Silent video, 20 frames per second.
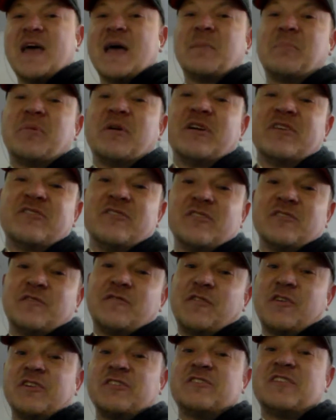that person's
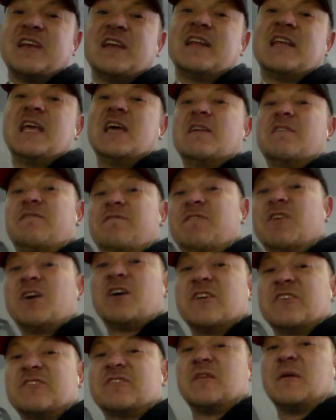first aid kit
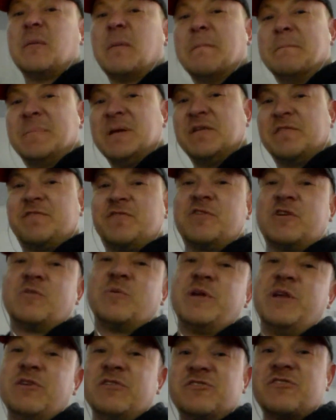first before
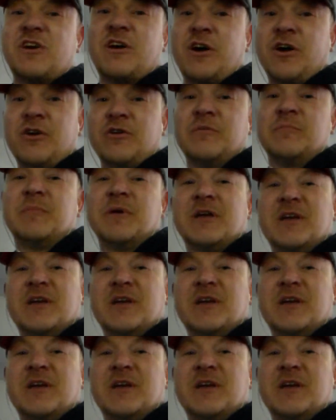we use our own,